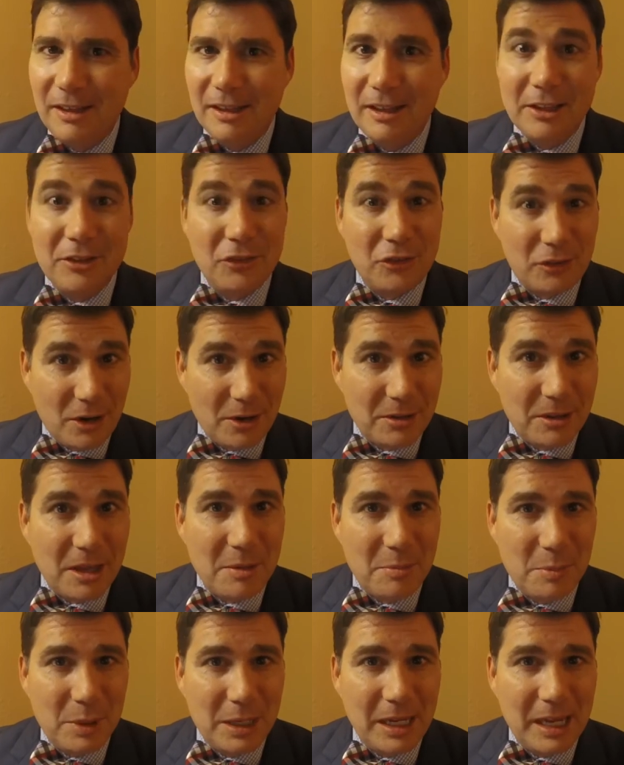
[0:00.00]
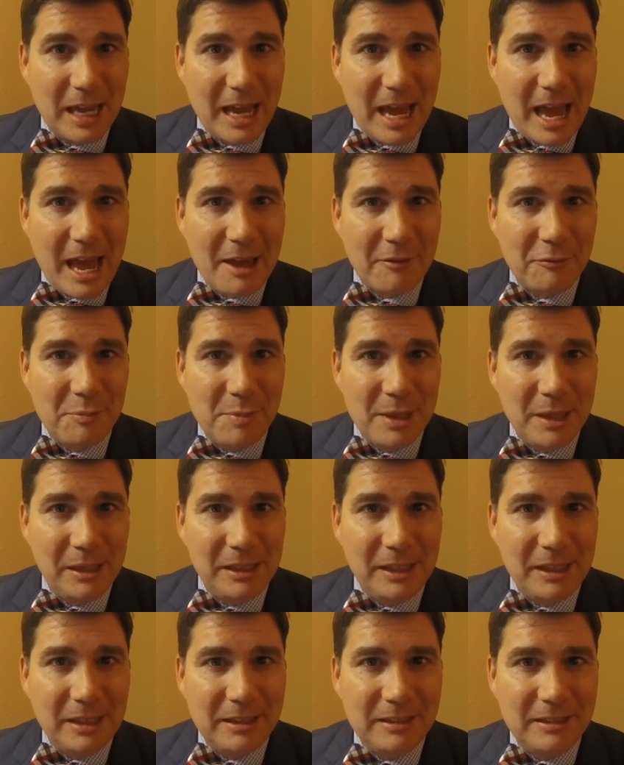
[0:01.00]
Let's start that bidding at
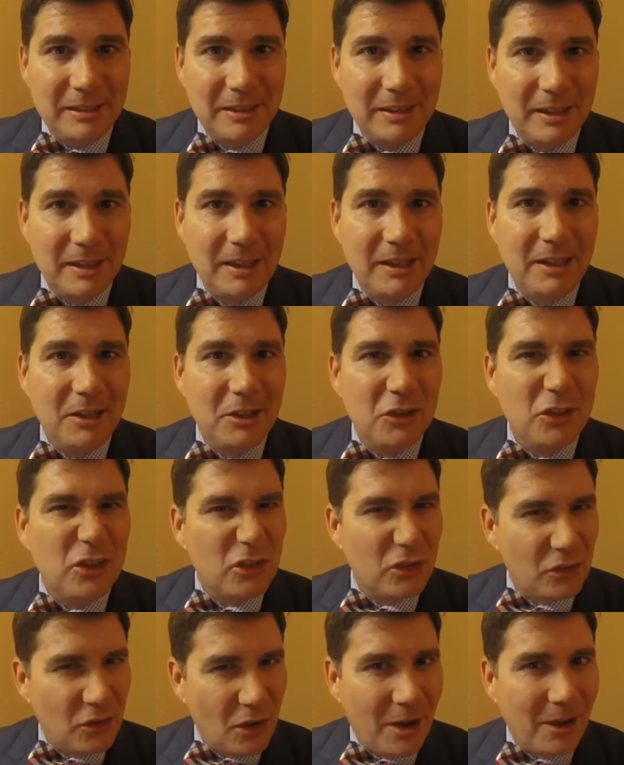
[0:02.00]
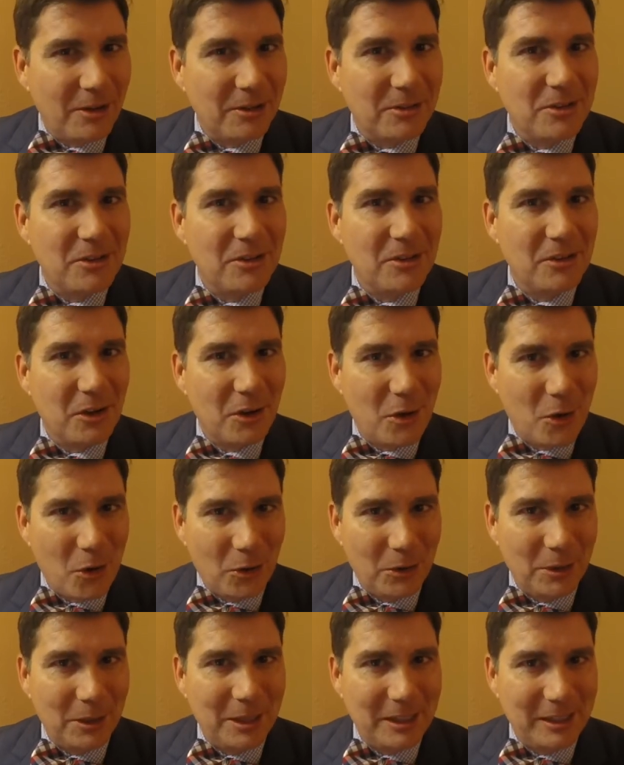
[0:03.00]
$500,000. Start
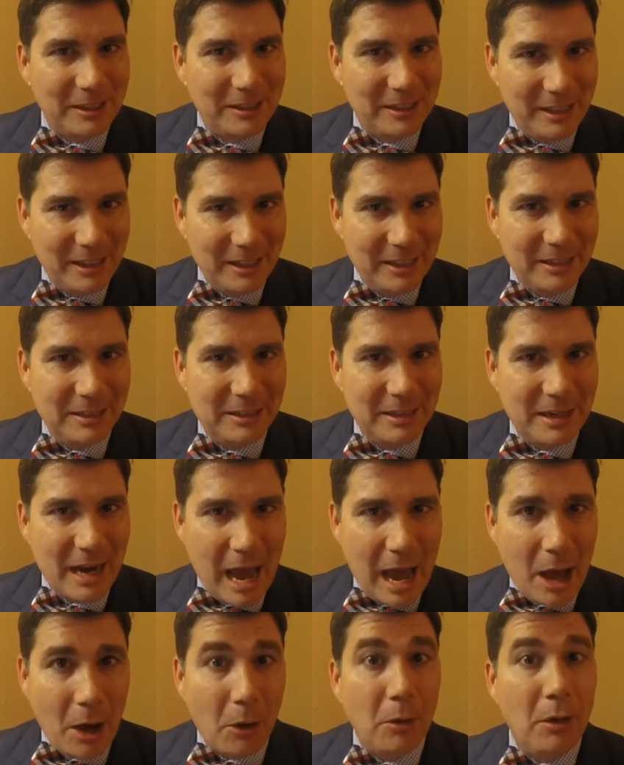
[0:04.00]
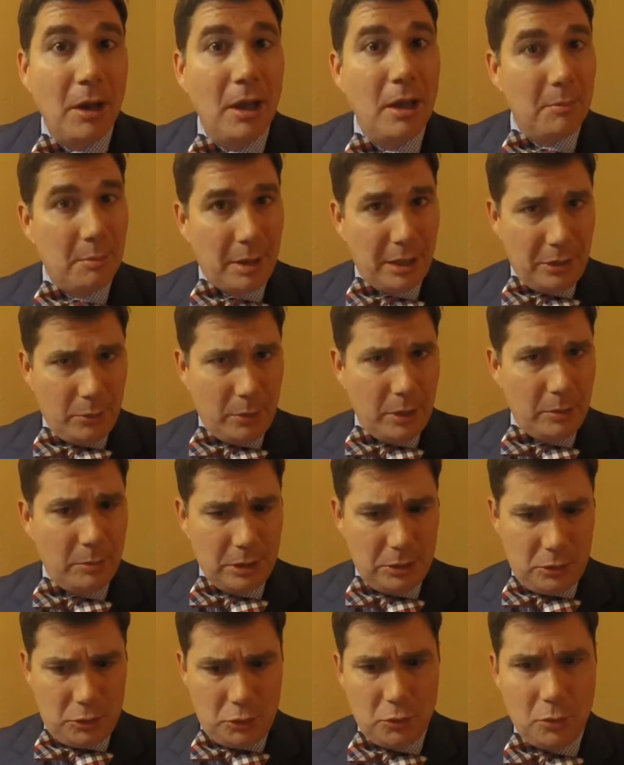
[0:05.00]
calling in now. By the way, we
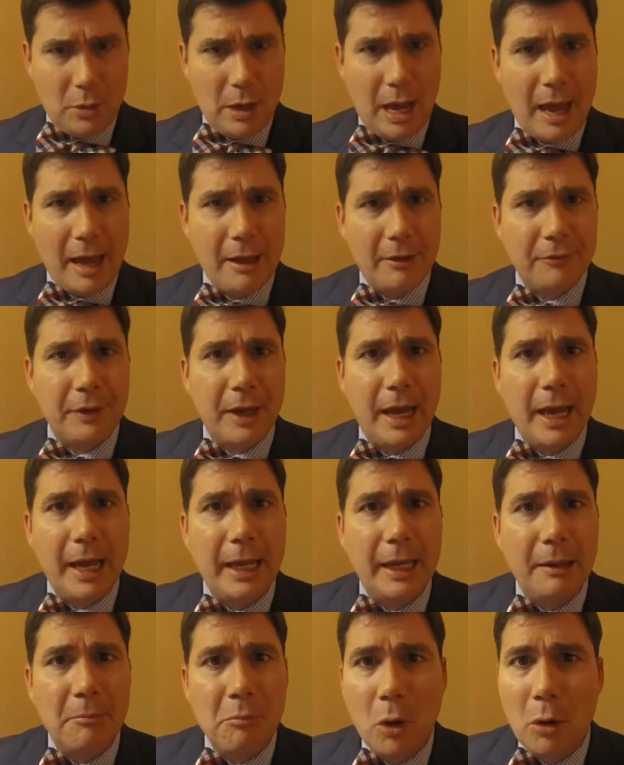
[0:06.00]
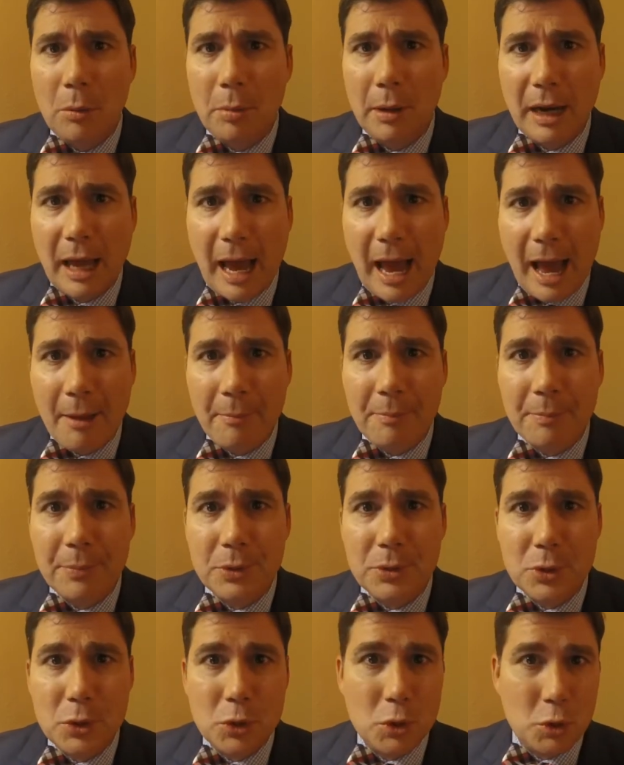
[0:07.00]
do have a mobile app,
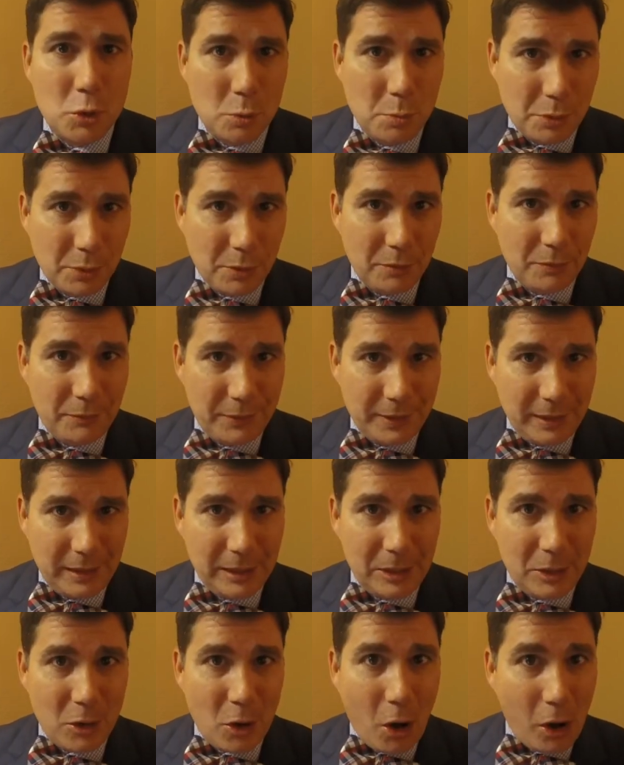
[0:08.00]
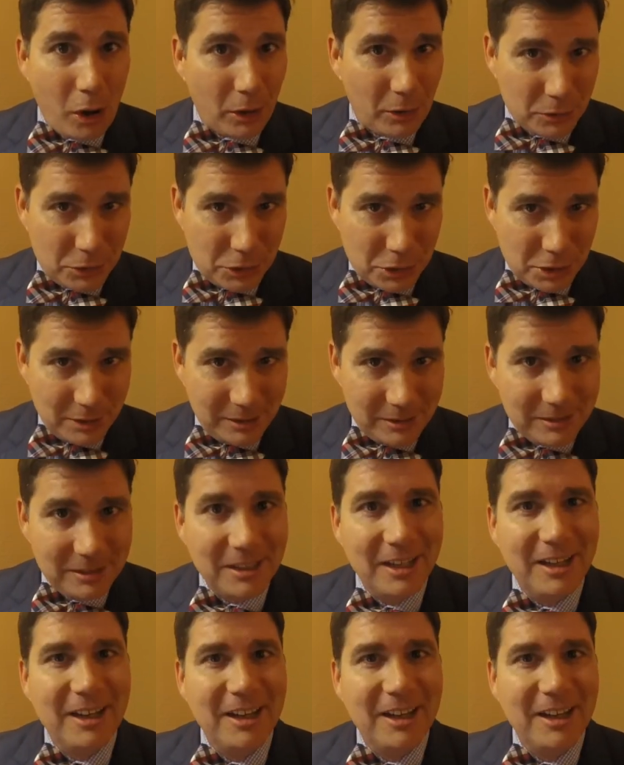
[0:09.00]
Supervillain Auction.